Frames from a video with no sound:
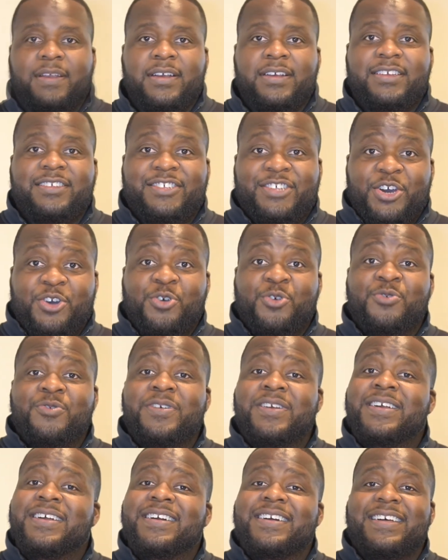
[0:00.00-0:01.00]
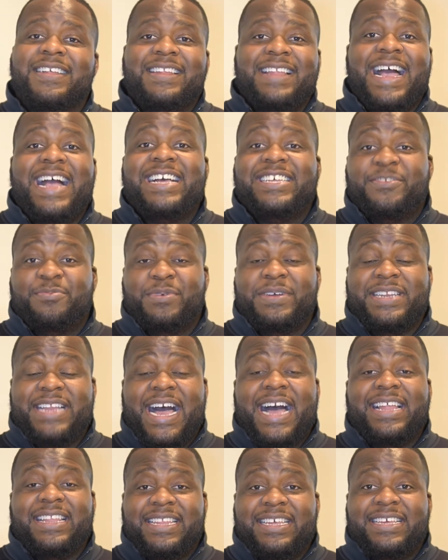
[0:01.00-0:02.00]
So, last but
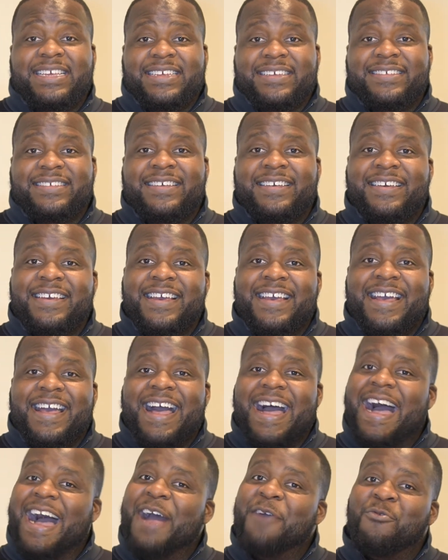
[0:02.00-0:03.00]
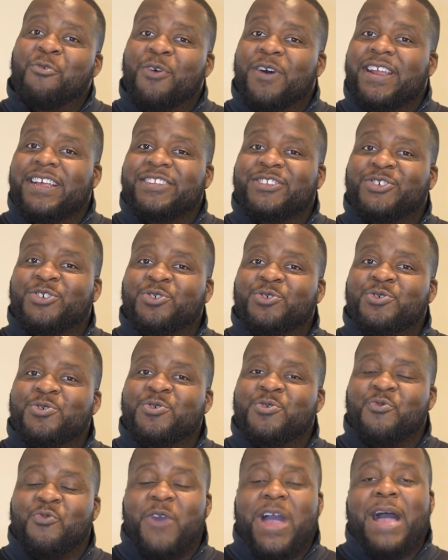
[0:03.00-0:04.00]
not least, I wanted to
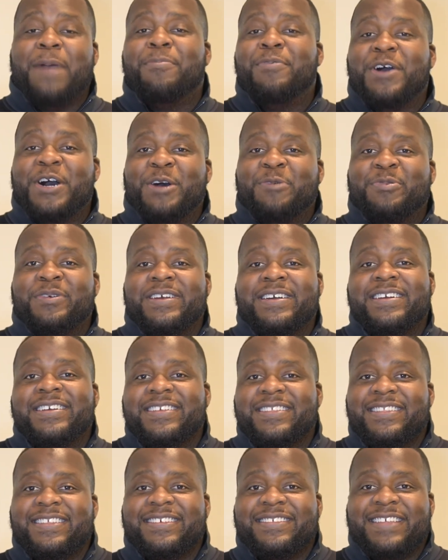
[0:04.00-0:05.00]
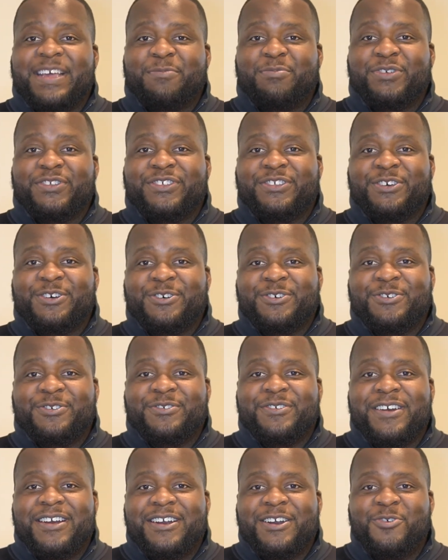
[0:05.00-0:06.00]
wrap up this
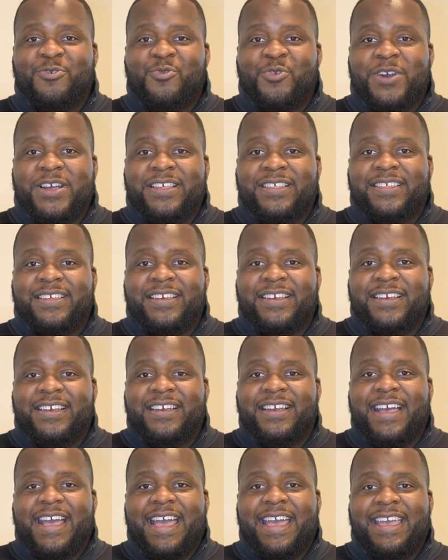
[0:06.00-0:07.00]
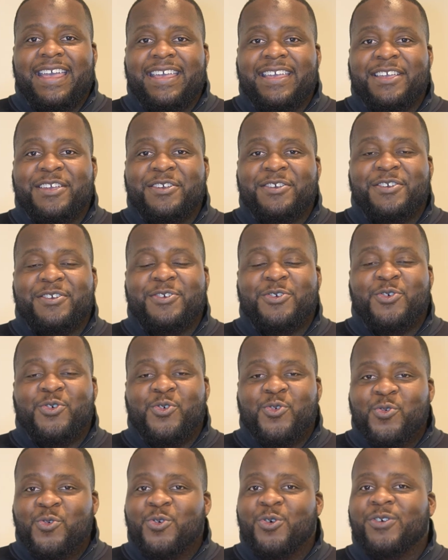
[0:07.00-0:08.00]
episode with a
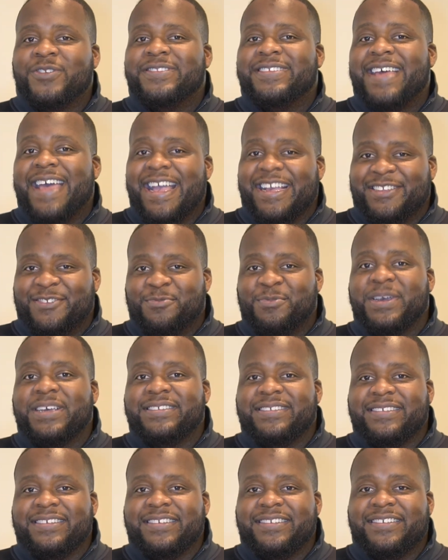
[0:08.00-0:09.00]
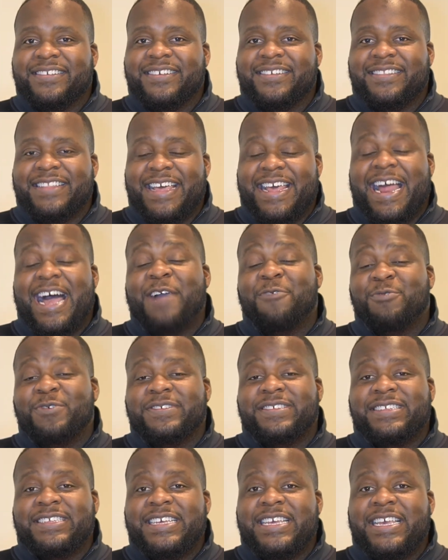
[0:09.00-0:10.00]
cool text message that I
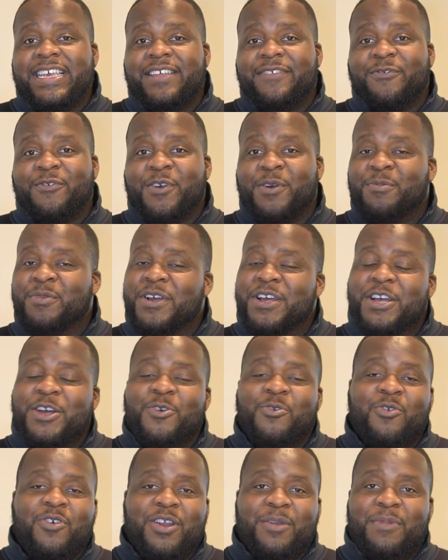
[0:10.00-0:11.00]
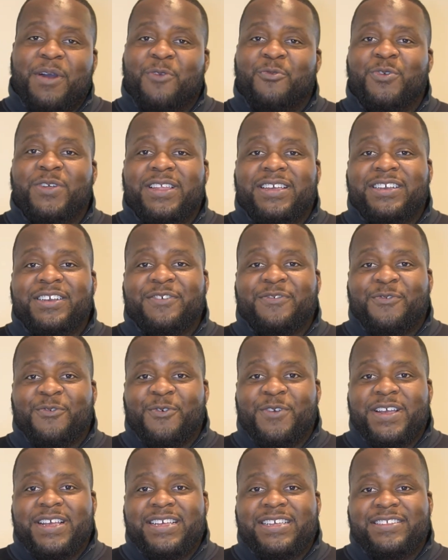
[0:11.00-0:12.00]
received from one of my really good
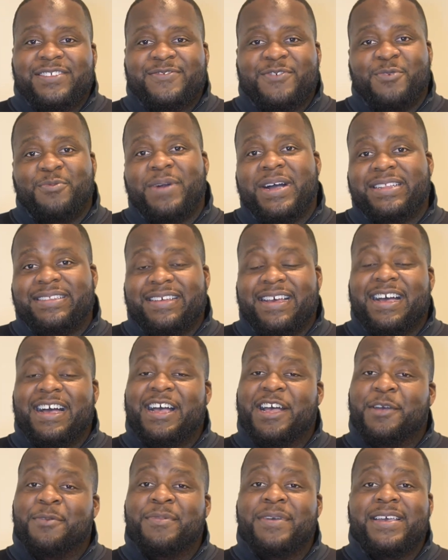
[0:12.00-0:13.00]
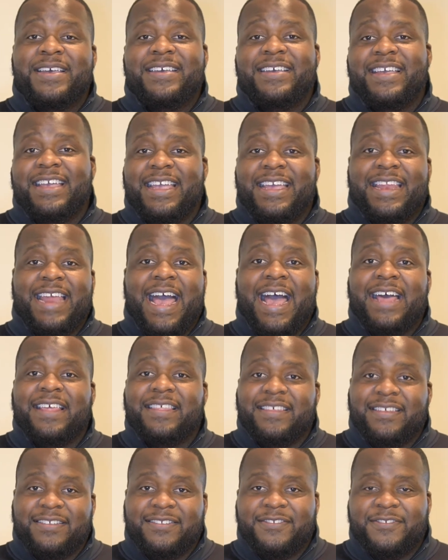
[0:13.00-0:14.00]
friends from my time in
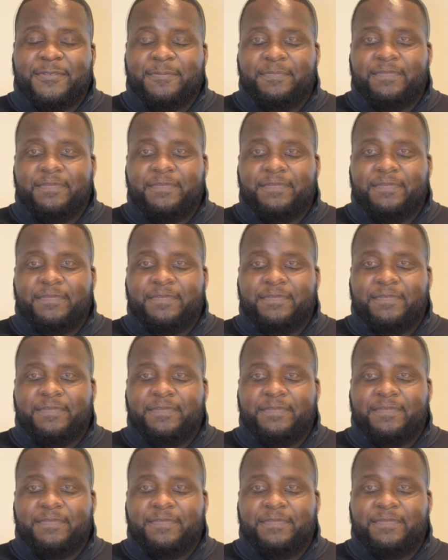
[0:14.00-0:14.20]
Athens.